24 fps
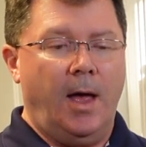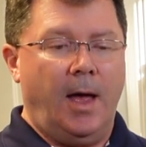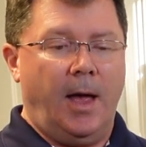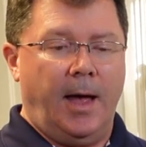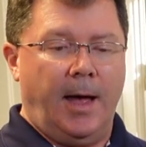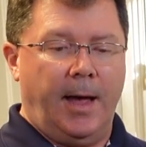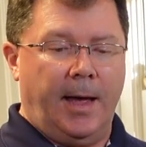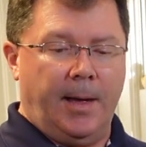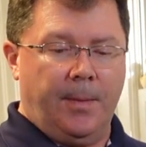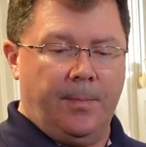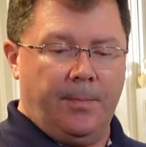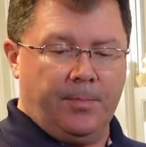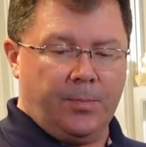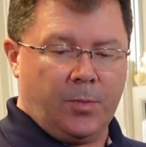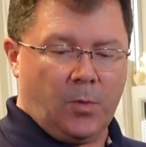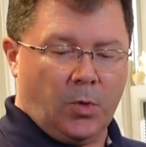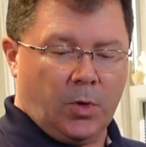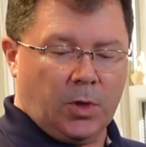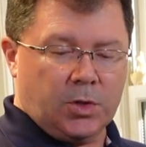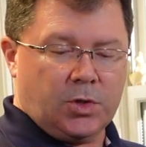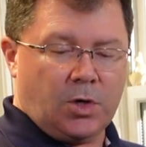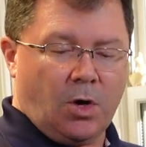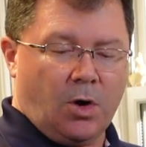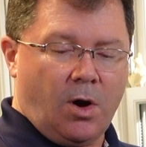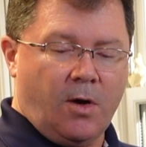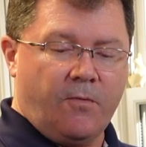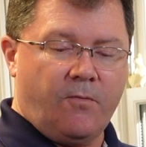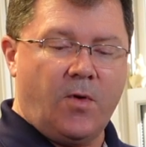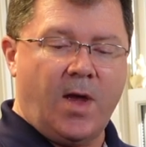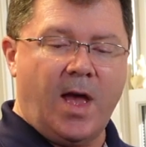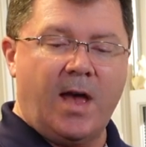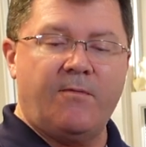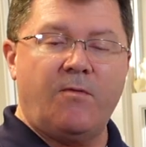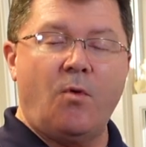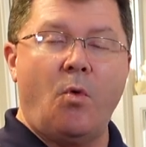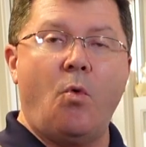We're gonna start off,
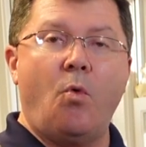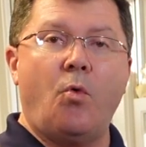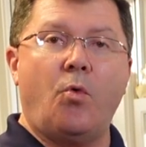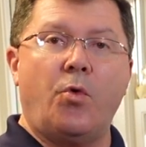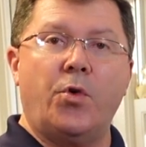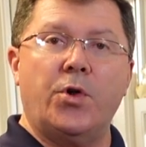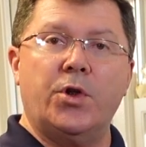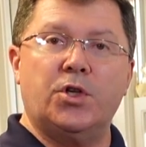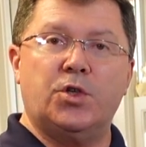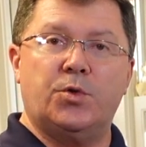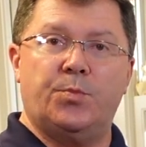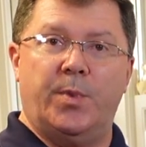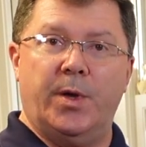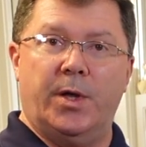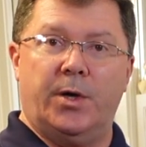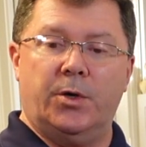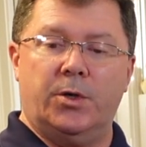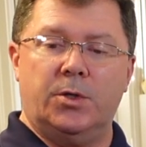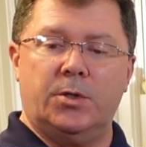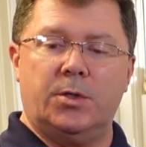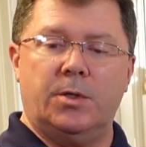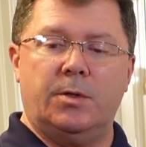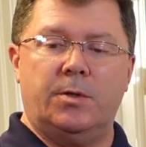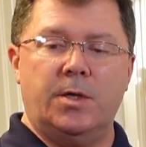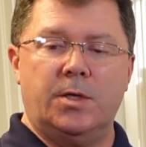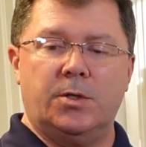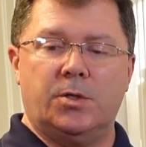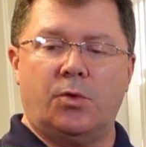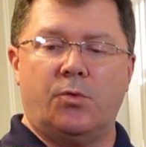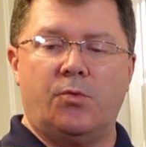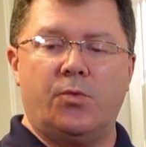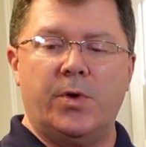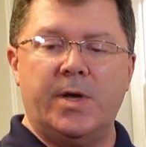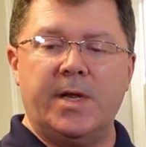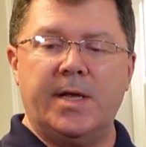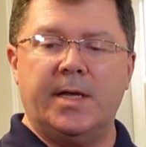we have orange bitters. These
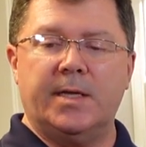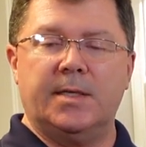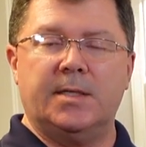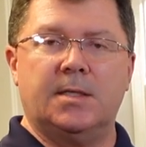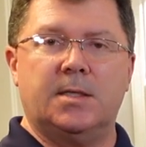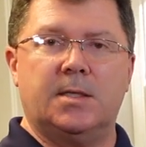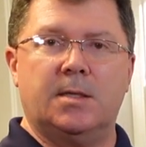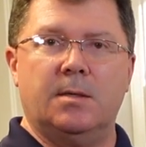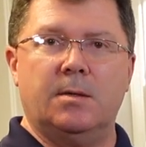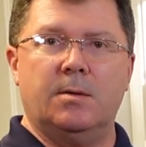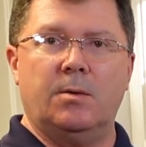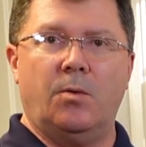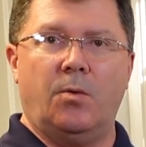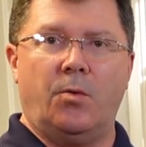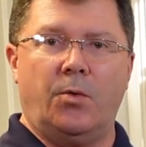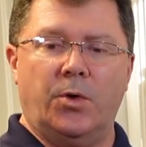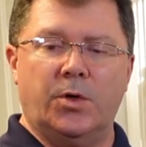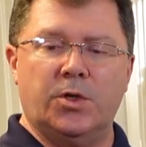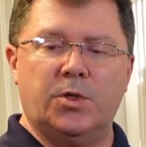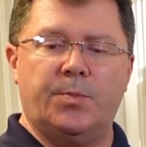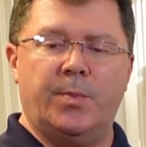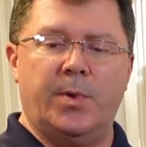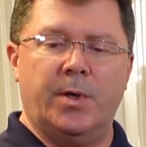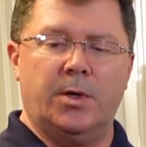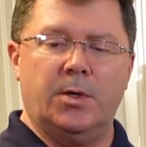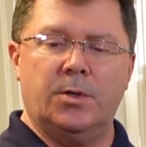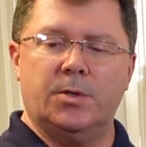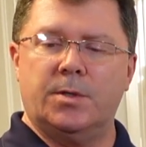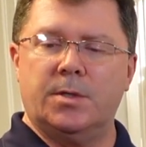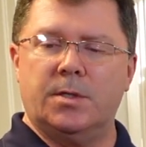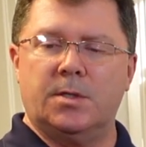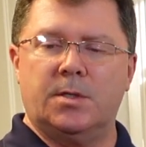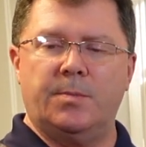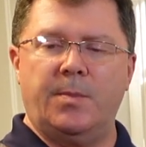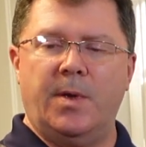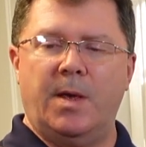are Regan's orange
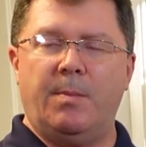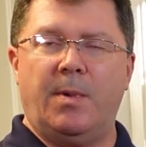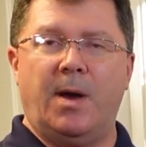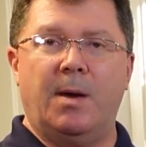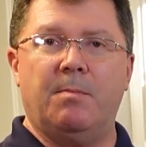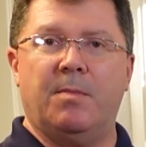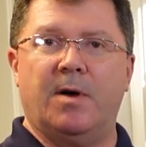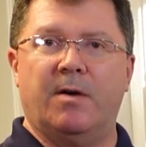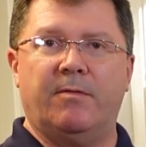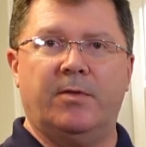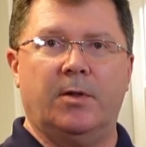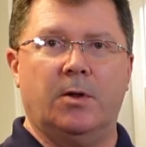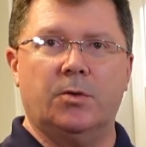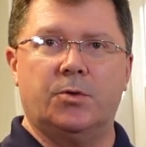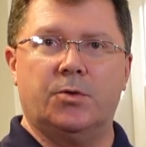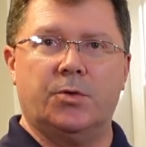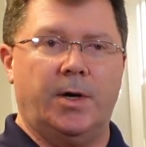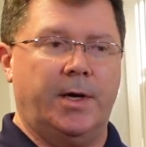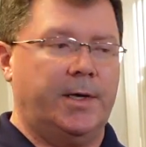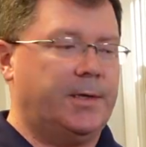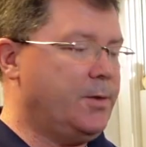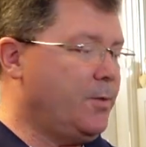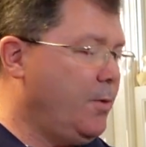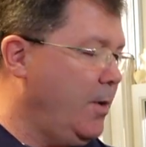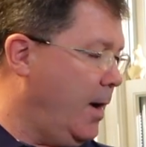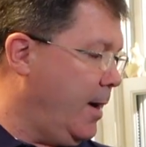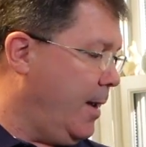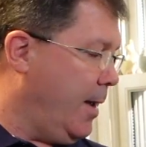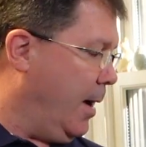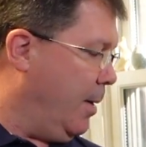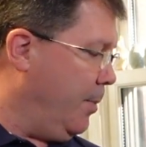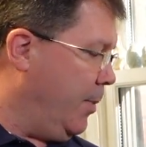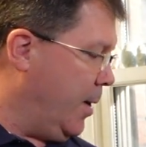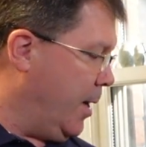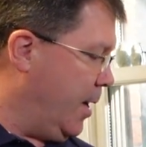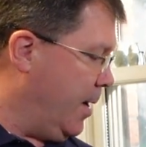bitters. This is made by Buffalo Trace, great
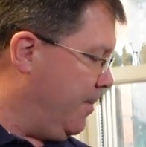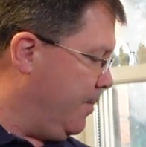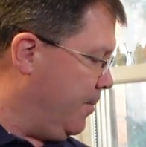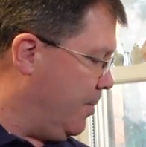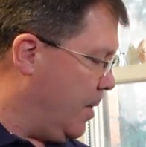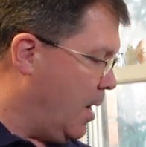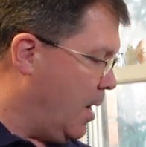company.